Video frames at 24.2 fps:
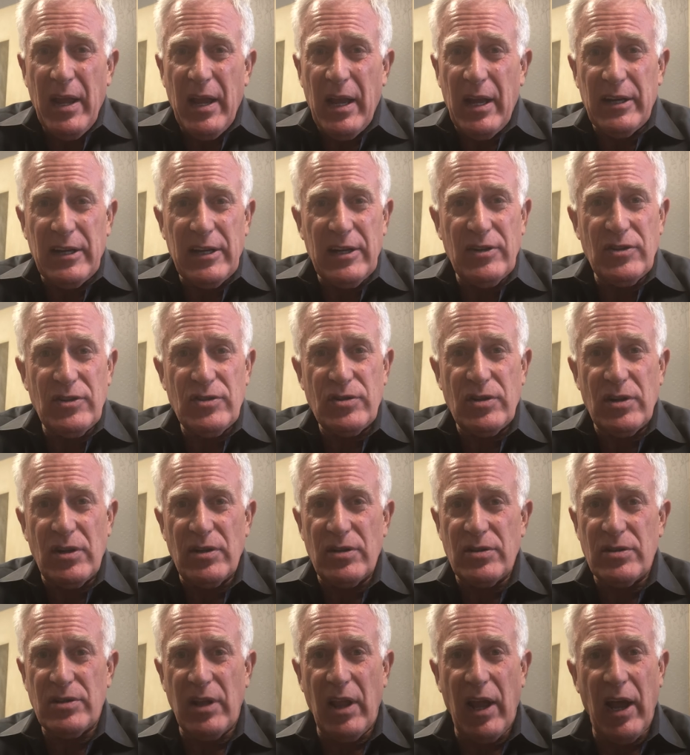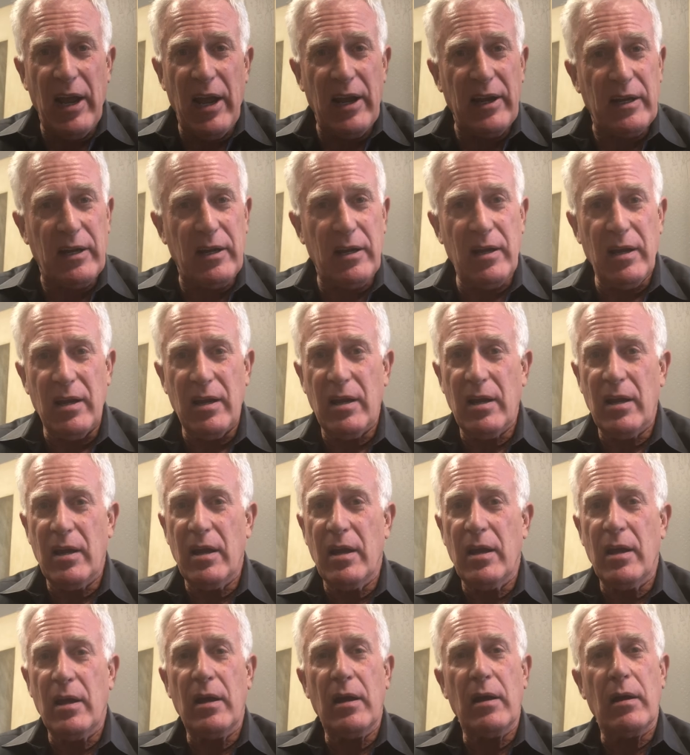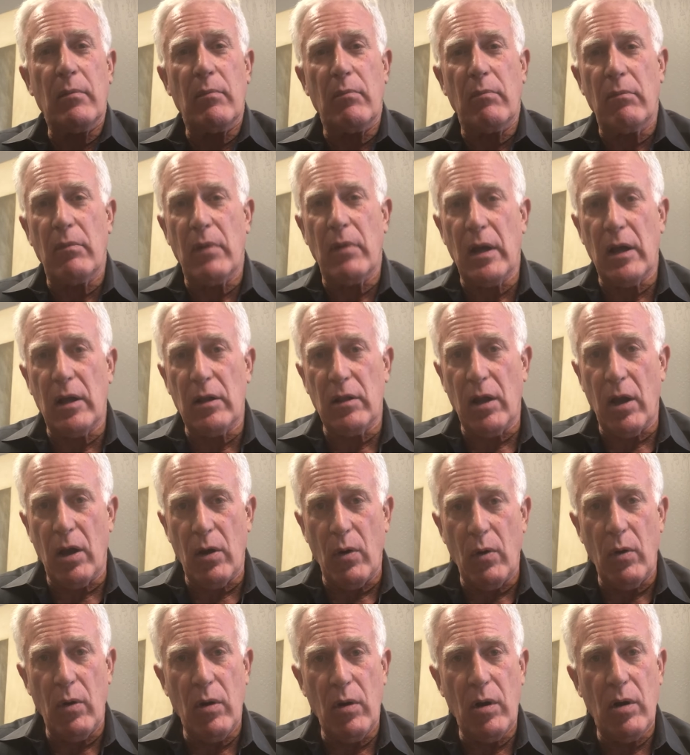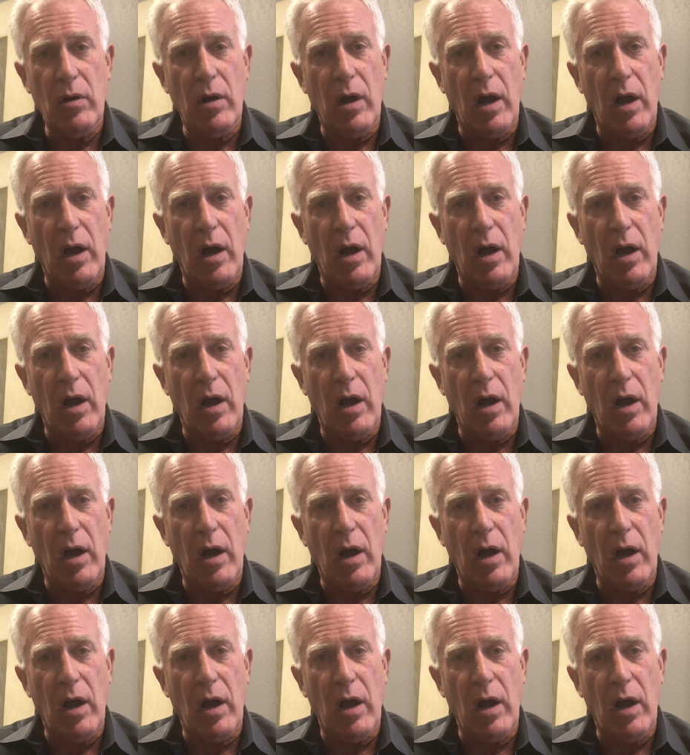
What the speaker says: And he's just like, mellow.